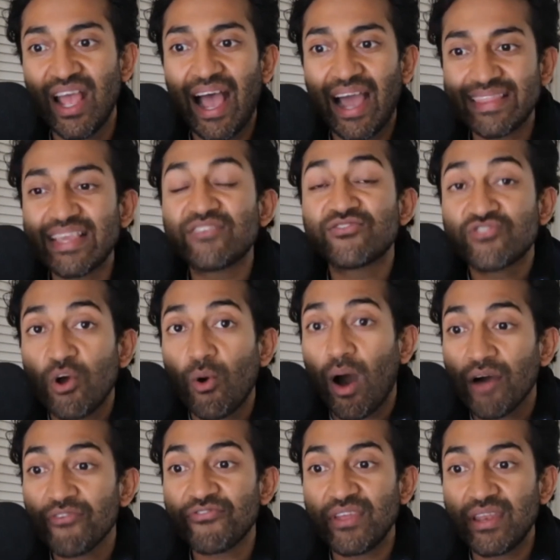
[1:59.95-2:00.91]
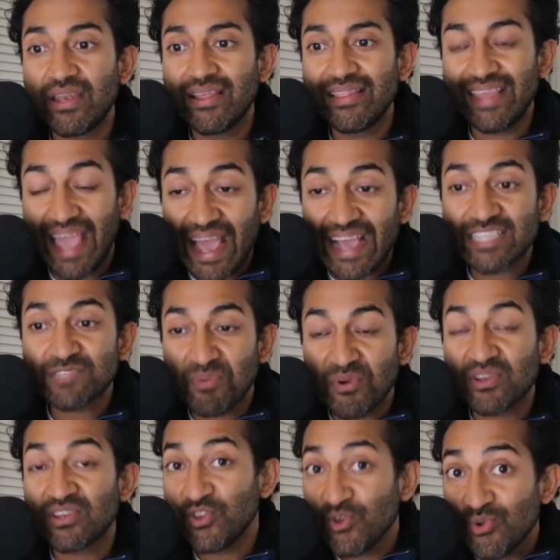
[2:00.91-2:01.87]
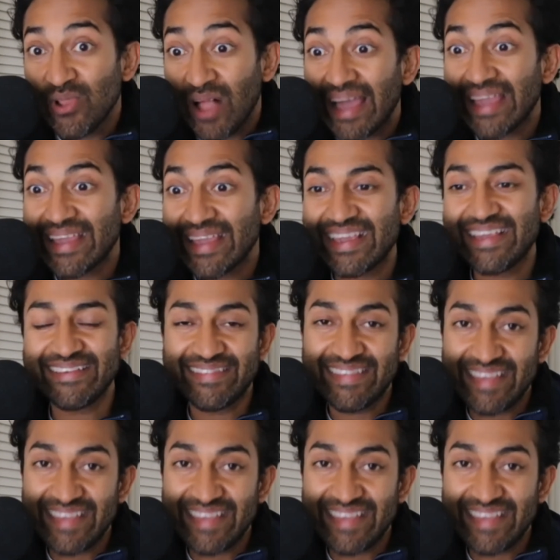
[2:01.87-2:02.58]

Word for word: I think so often the expert you like is the